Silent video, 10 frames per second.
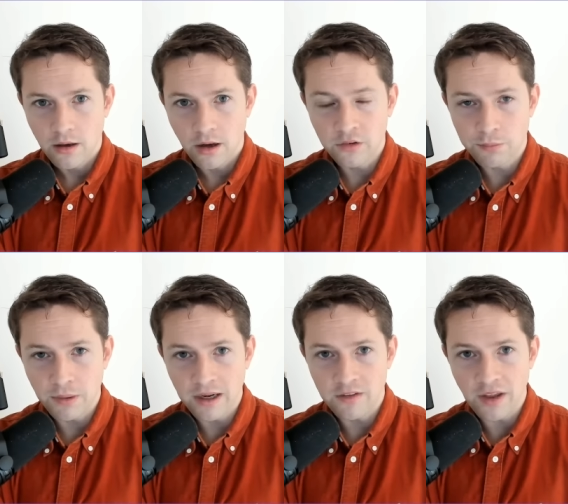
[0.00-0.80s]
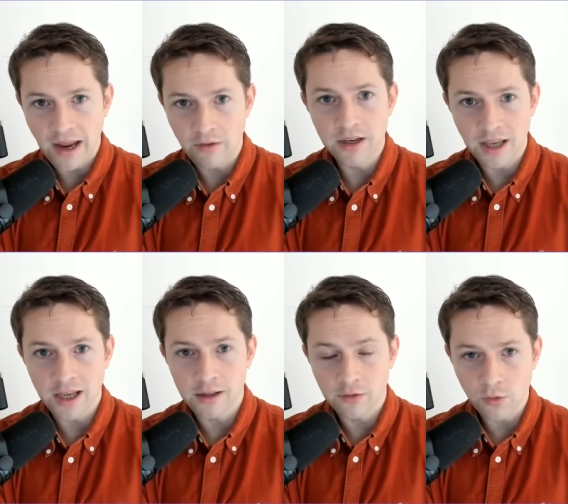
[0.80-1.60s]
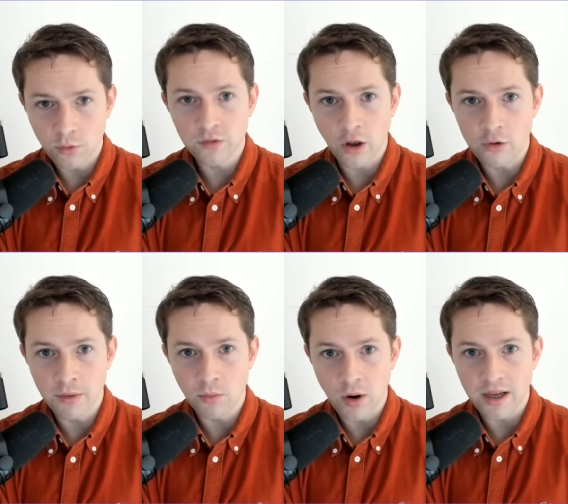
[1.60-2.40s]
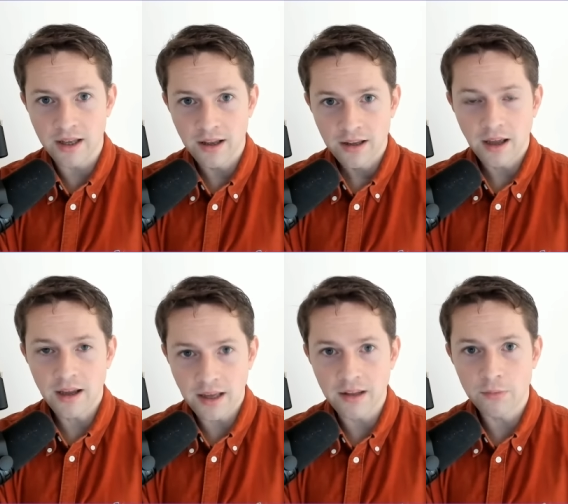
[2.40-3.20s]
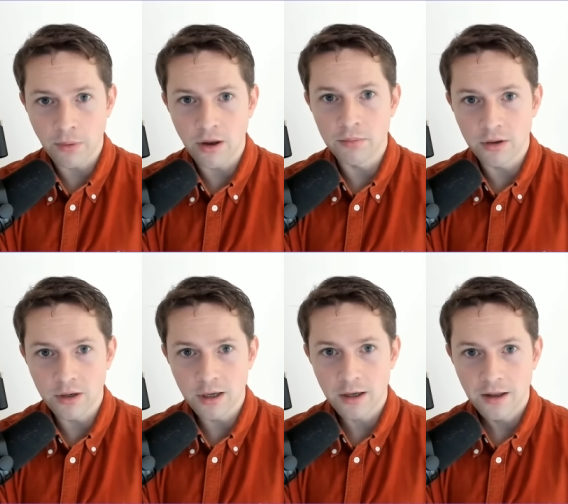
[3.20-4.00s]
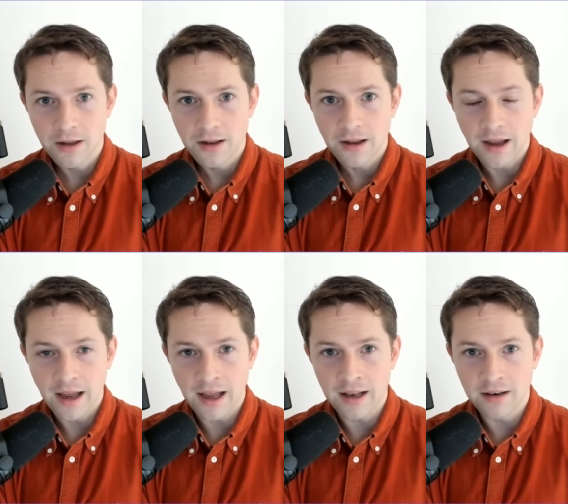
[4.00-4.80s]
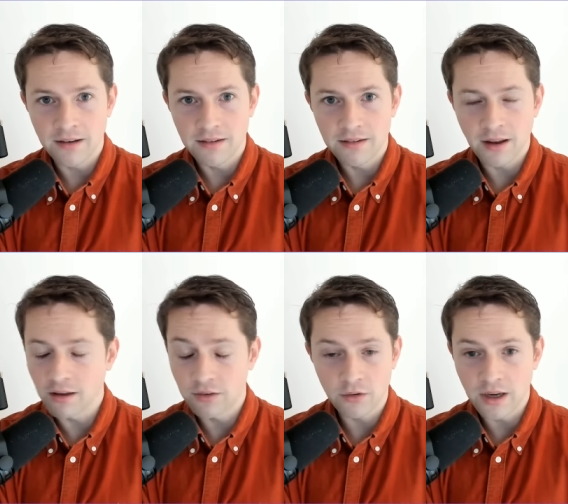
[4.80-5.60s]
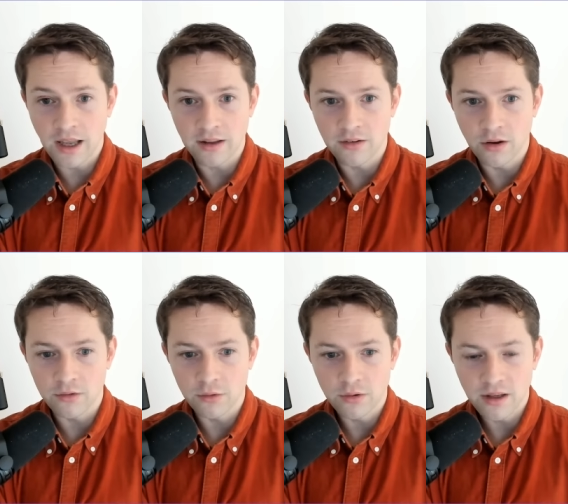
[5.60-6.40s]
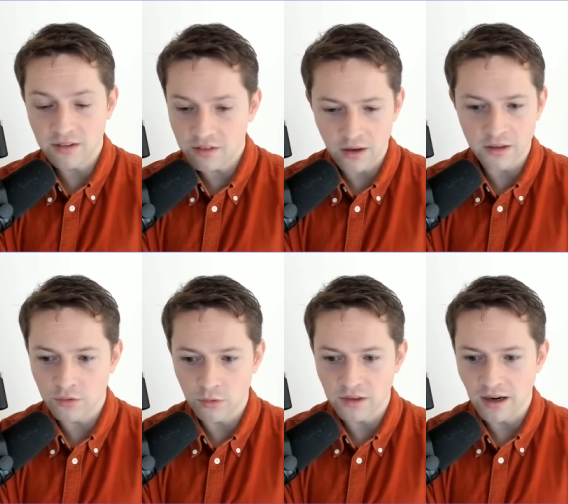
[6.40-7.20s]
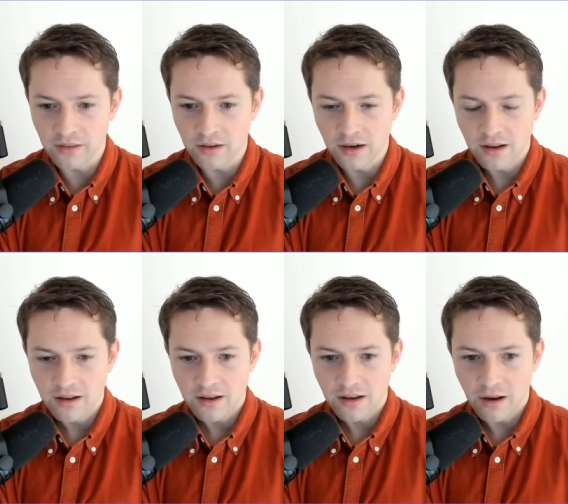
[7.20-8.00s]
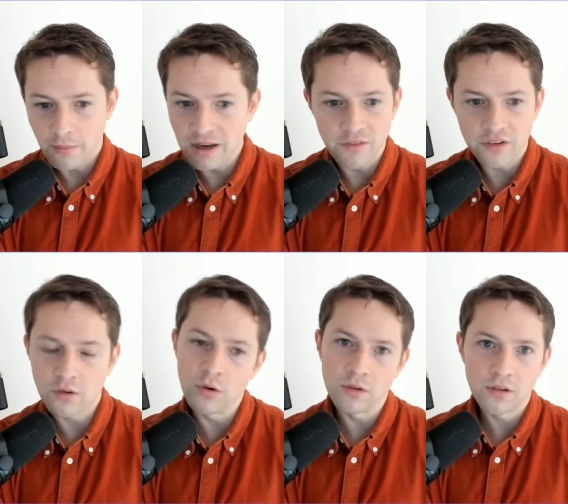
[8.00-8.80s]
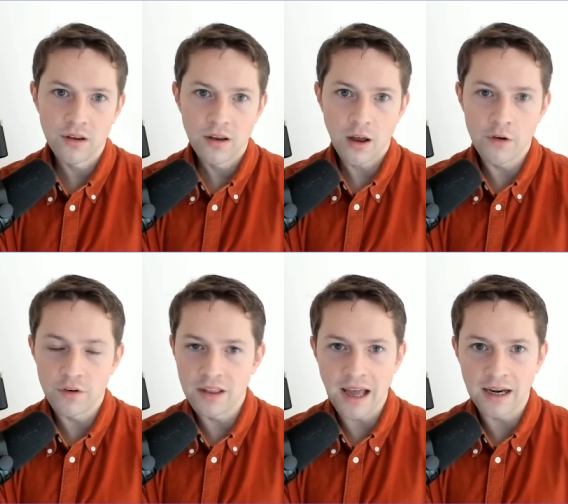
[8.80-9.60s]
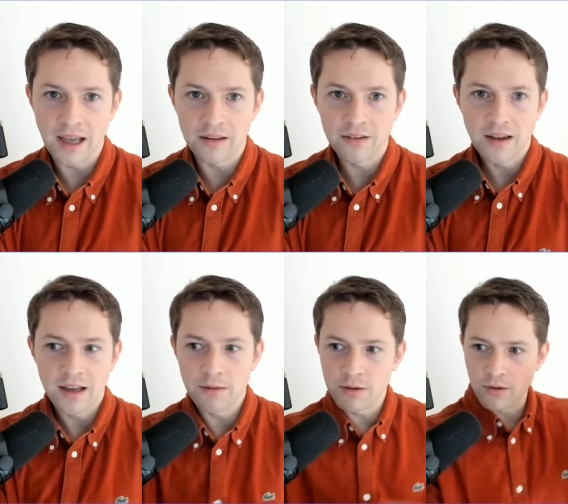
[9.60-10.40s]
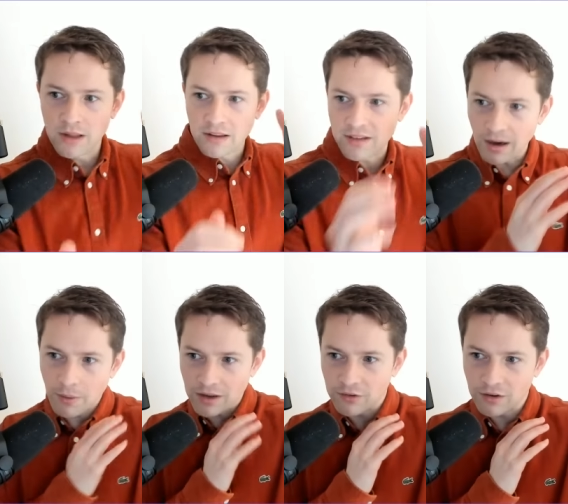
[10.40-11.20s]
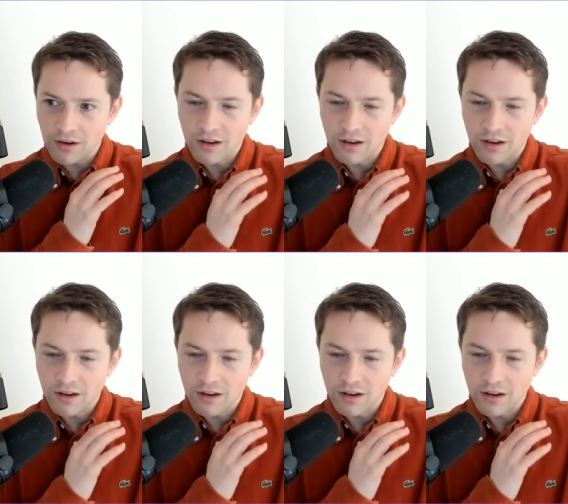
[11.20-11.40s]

I just believe that Harry Kane scores home and away against Bayern Munich. And, uh, sorry, against Arsenal. He certainly scores in London. I believe he scores over in the Allianz, and he'll be doing that celebration.